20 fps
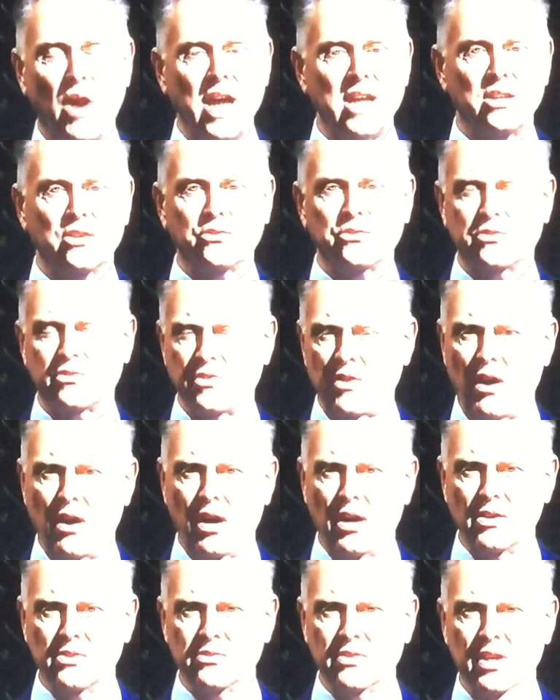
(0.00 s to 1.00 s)
brightest
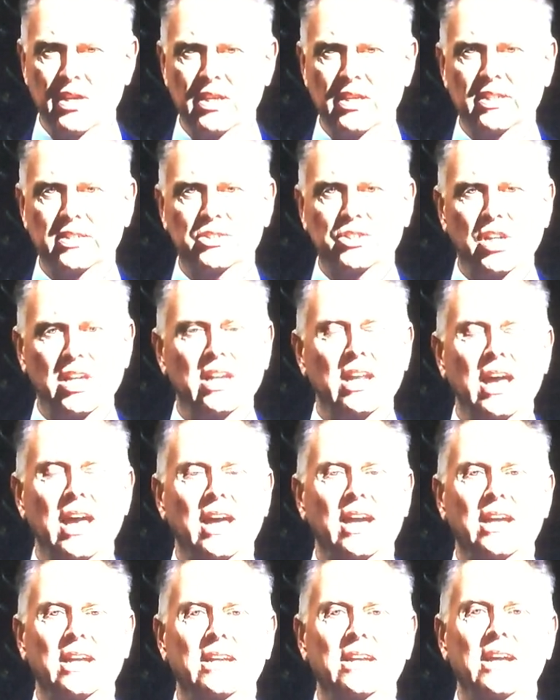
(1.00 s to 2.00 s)
stars, Jean
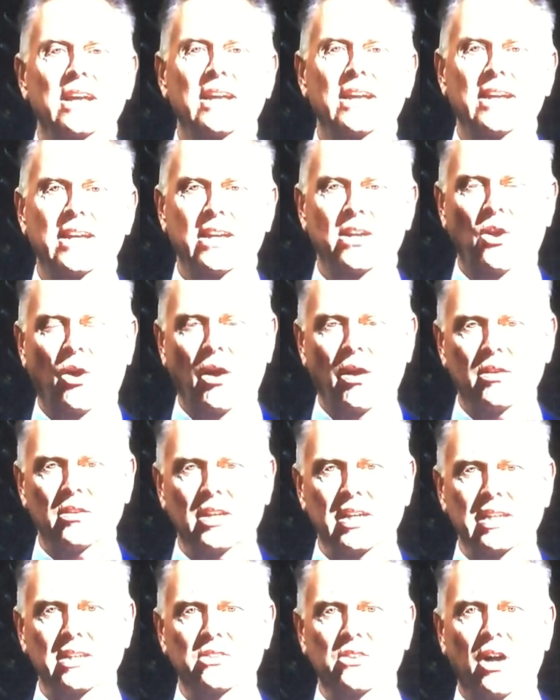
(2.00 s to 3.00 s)
Hagen and
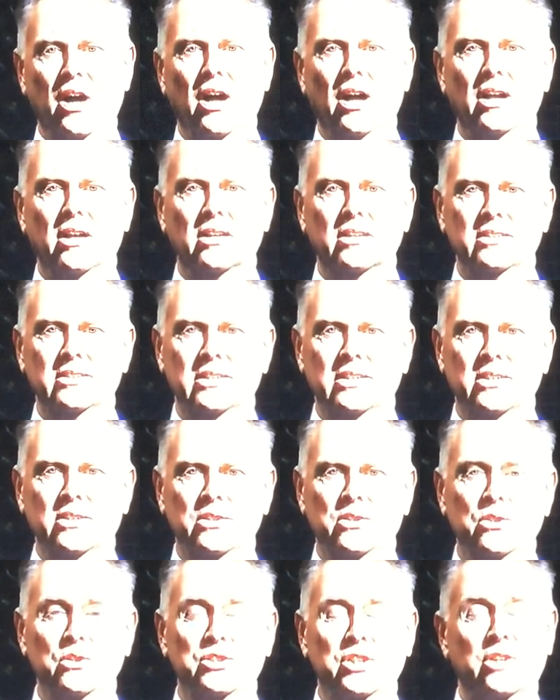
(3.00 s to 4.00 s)
Arlene Dahl,
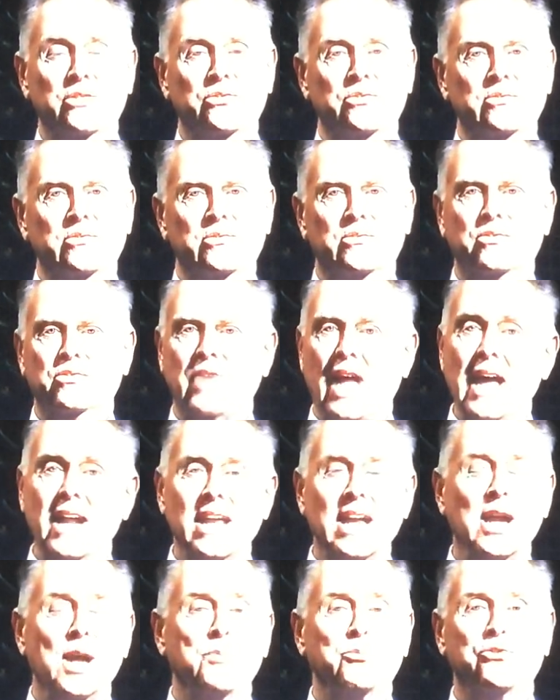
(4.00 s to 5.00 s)
who just
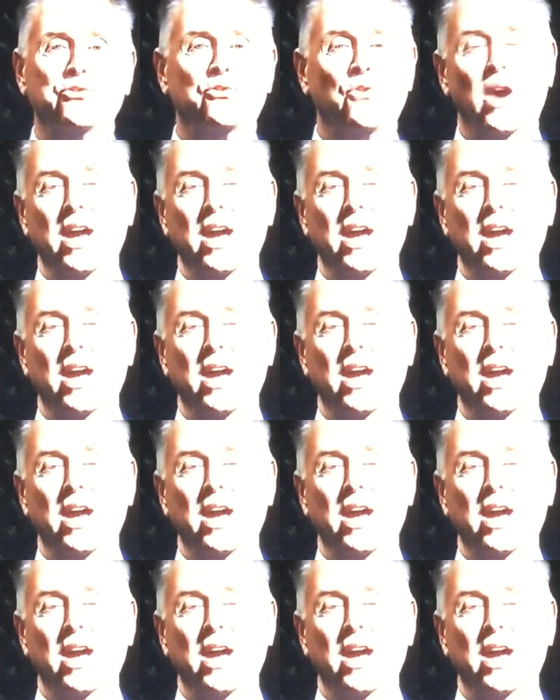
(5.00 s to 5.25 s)
standing up